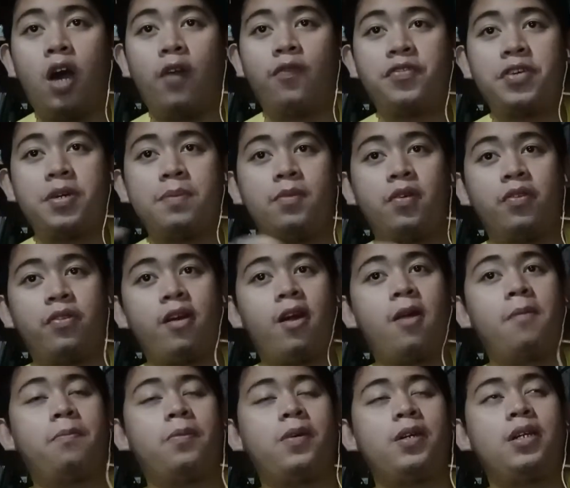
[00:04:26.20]
process
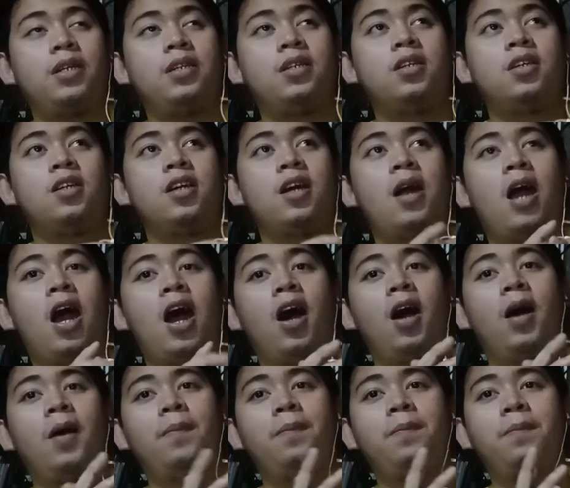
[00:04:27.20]
is to kill
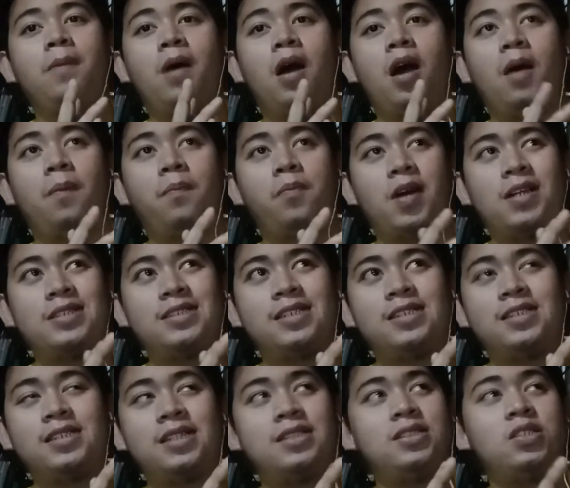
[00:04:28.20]
cancer
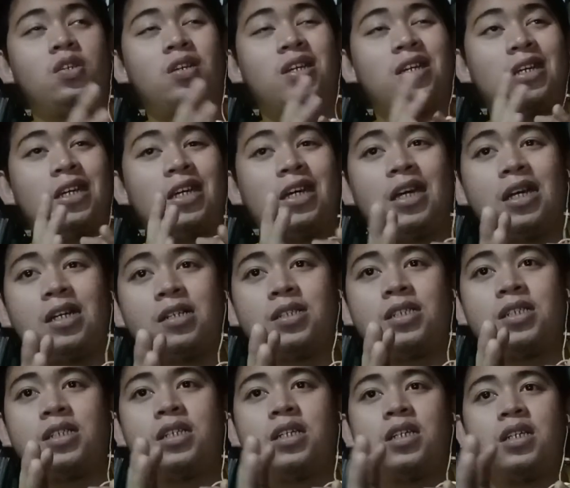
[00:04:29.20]
cells or to
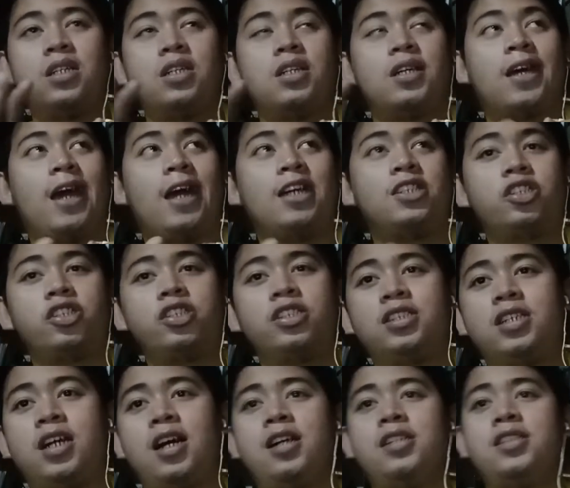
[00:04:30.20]
slow cancer cells
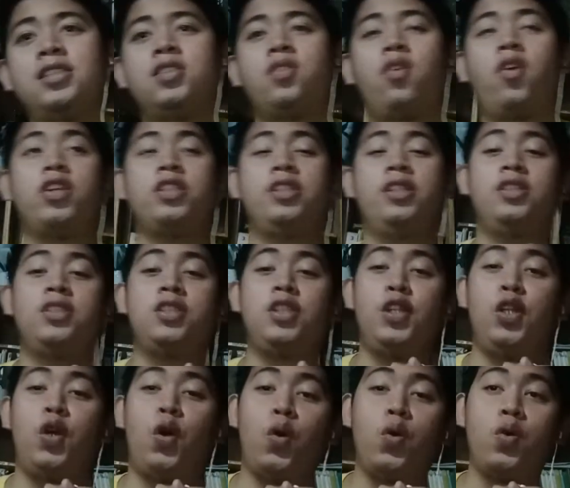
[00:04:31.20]
growth
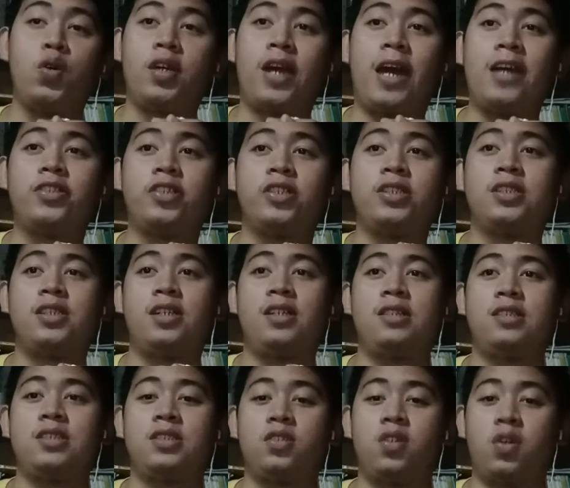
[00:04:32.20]
over time.
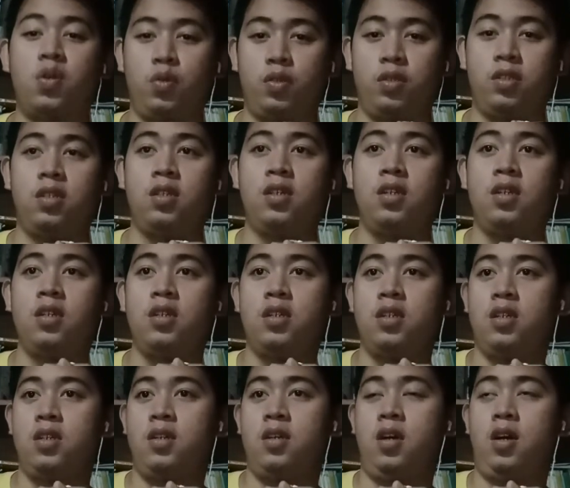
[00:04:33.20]
So
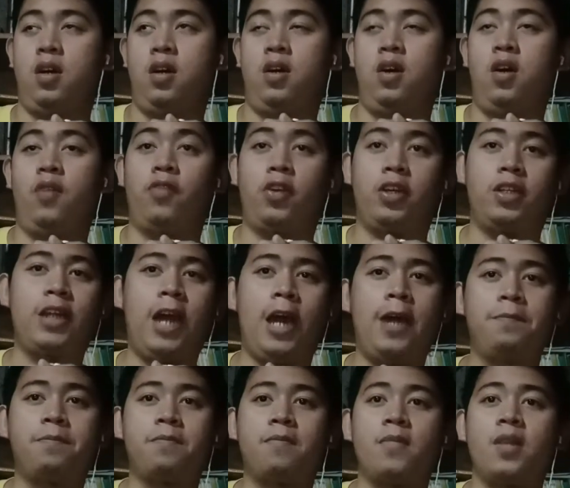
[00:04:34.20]
the use
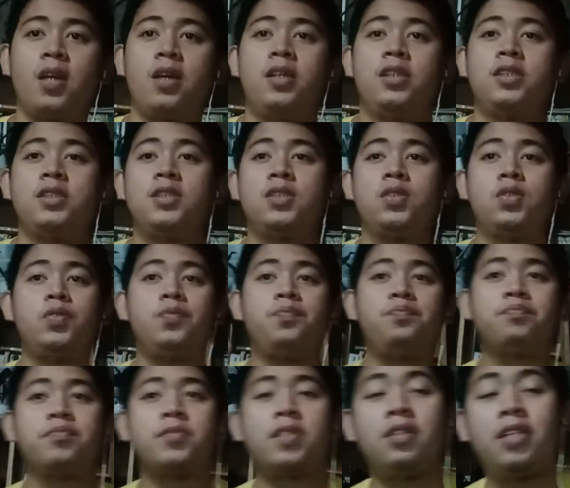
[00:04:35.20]
of chemical
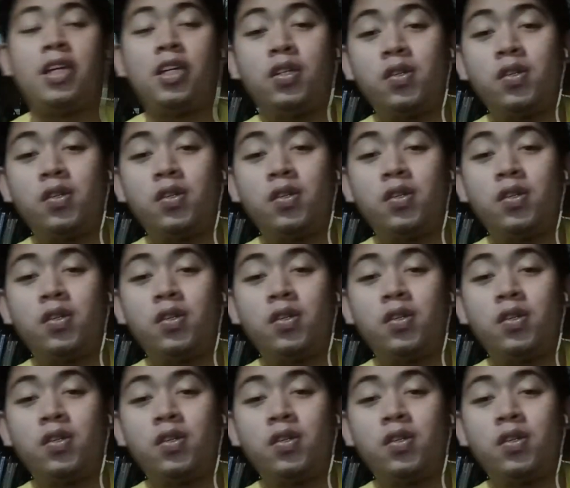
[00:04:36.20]
agents